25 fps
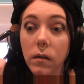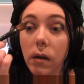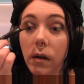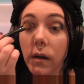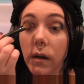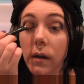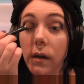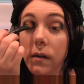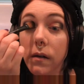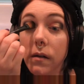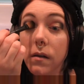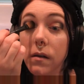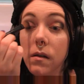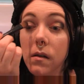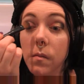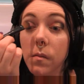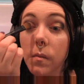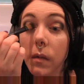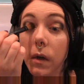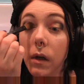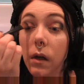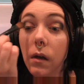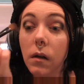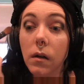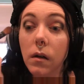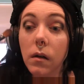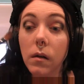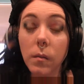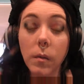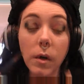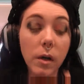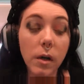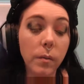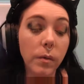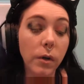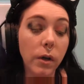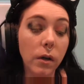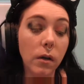That's better in my
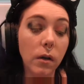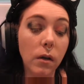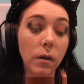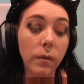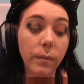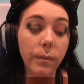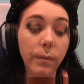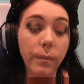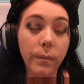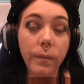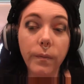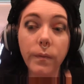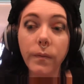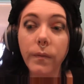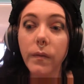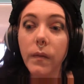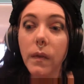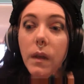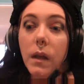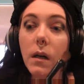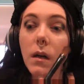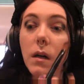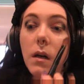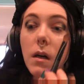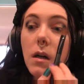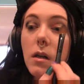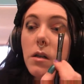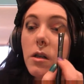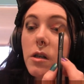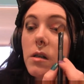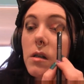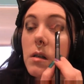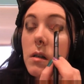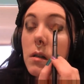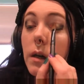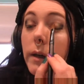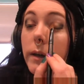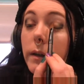opinion. Just
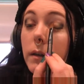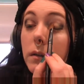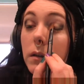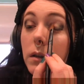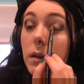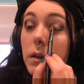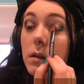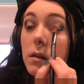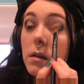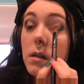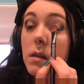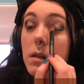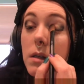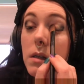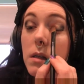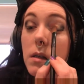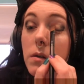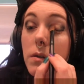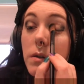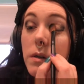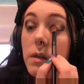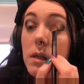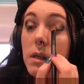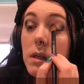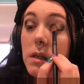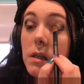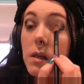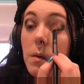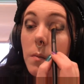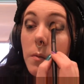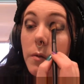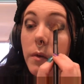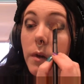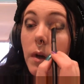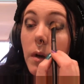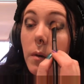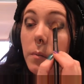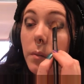lightly, you can still see some
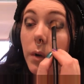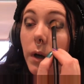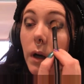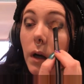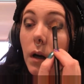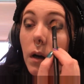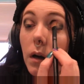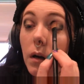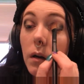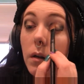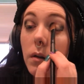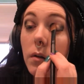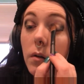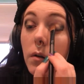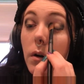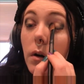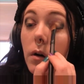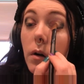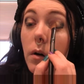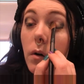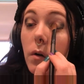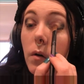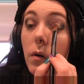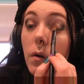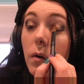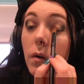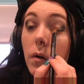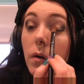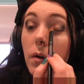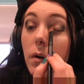of that pink through